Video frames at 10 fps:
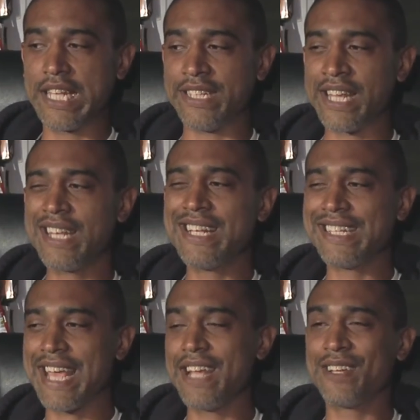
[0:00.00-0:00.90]
didn't
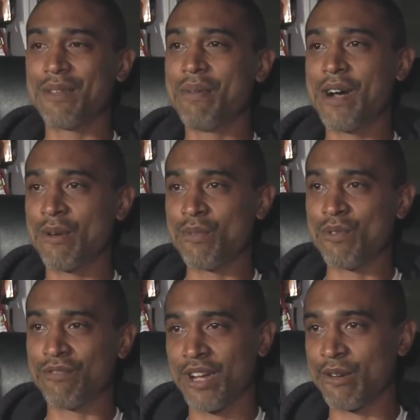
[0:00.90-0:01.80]
take to the
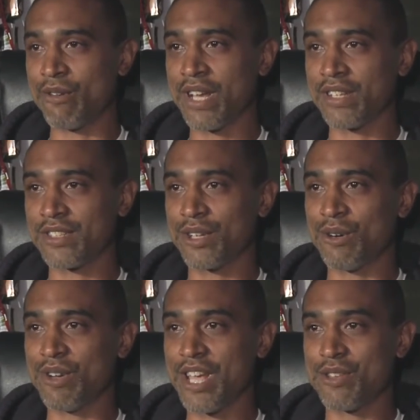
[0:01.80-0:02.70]
Powermove right away.
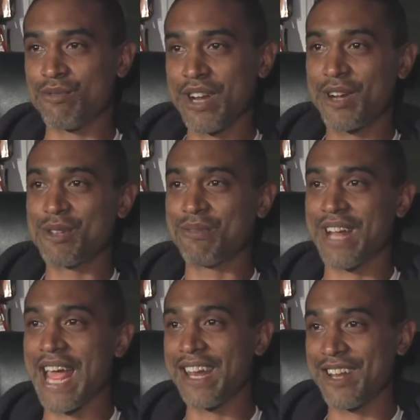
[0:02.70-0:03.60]
So his records would
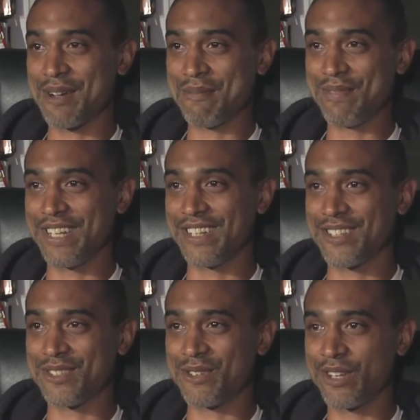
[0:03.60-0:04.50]
end up in the
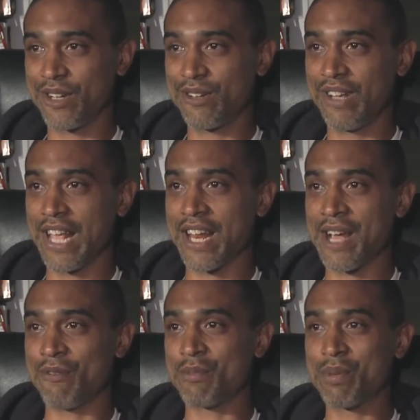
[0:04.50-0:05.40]
studio and
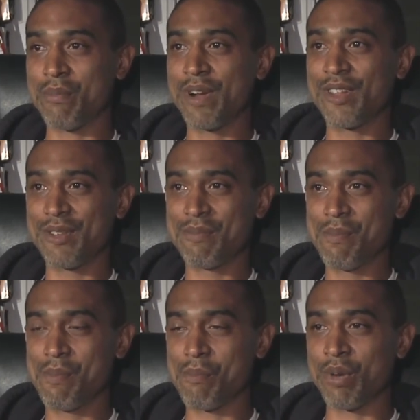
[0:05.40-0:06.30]
I would premiere
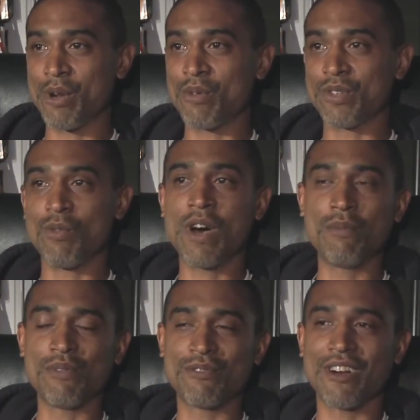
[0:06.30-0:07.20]
them, but it was a while
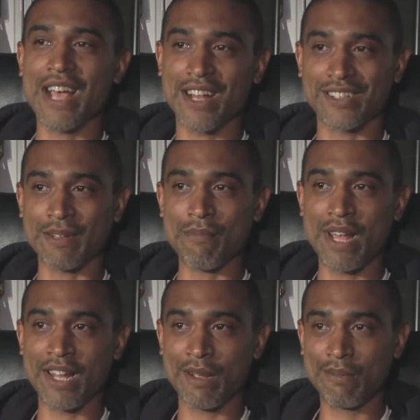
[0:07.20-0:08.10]
before I actually
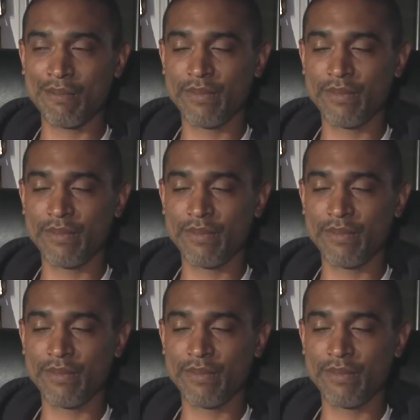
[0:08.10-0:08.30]
met him.